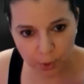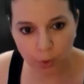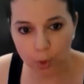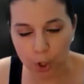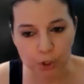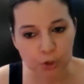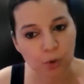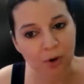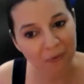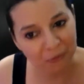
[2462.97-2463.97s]
Or are
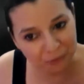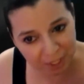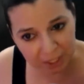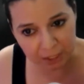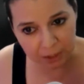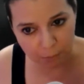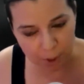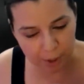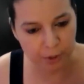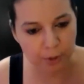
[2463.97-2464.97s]
you an affiliate
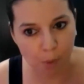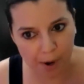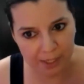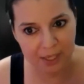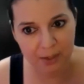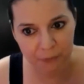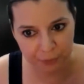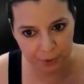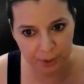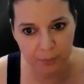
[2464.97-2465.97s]
marketer marketing an
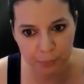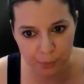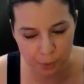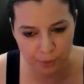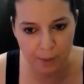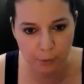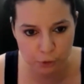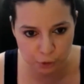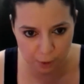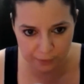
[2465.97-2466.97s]
affiliate program or
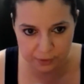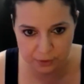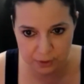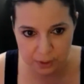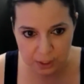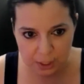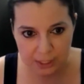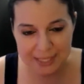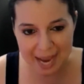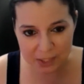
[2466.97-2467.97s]
service?
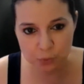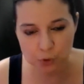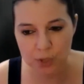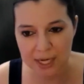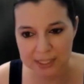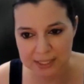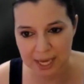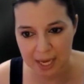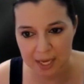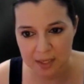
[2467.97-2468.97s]
That's what you got to
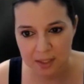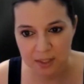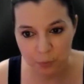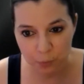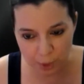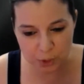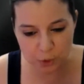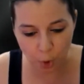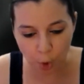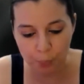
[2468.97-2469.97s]
say when
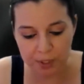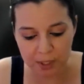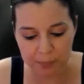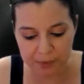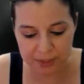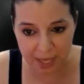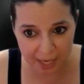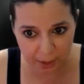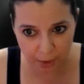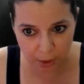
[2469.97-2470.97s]
you open up the
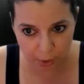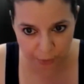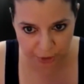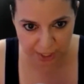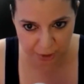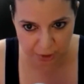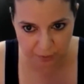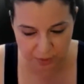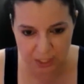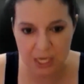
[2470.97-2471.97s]
dialogue with
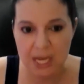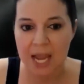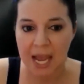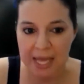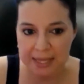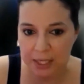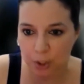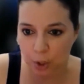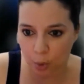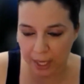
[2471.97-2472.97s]
ChatGPT, and then
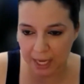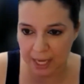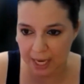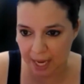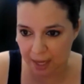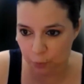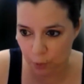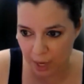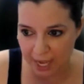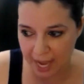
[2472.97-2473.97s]
go ahead and
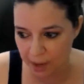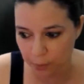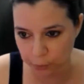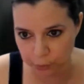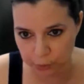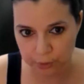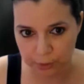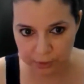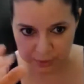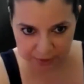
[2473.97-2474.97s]
write out your
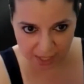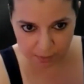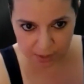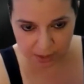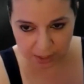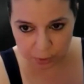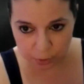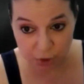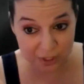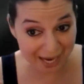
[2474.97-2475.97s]
statement that
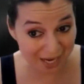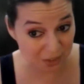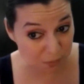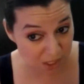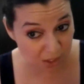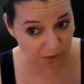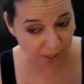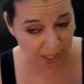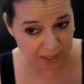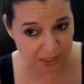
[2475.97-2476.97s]
you just asked me on
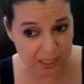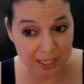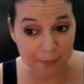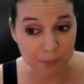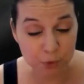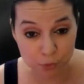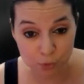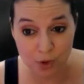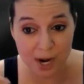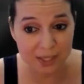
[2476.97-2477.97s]
the hot seat, and I'm
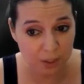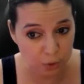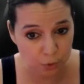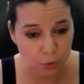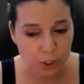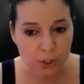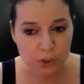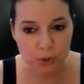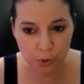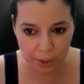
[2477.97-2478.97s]
directing you
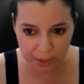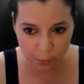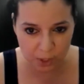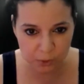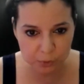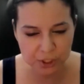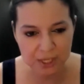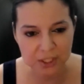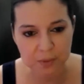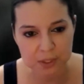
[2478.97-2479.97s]
to go ahead and watch what
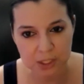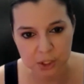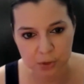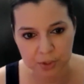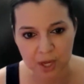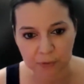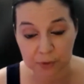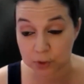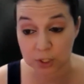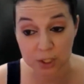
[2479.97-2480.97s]
ChatGPT could create for
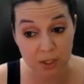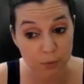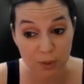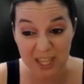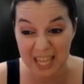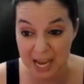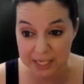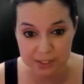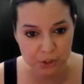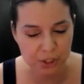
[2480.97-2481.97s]
you. It's going to give you a
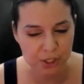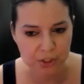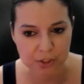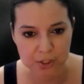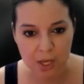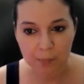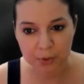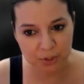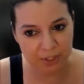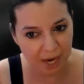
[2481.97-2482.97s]
lot of suggestions,
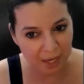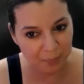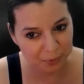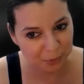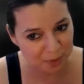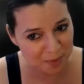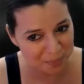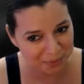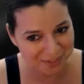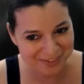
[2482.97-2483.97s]
but you got to put those
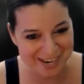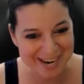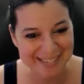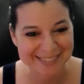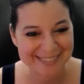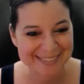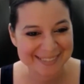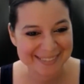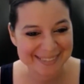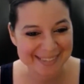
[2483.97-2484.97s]
inputs right.
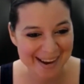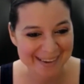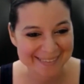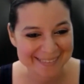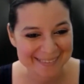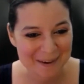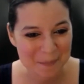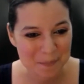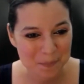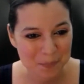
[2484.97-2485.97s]
Yeah.
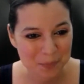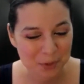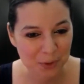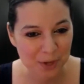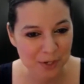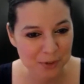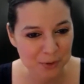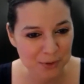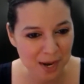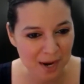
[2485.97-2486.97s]
Go ahead and
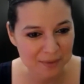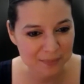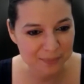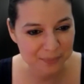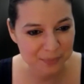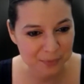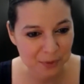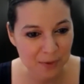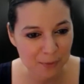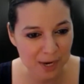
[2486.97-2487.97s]
do that.
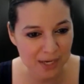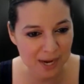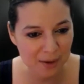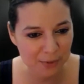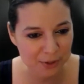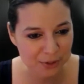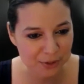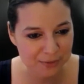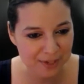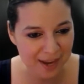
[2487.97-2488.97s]
Do that right now,
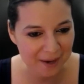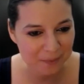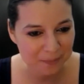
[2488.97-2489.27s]
Richard. Yeah.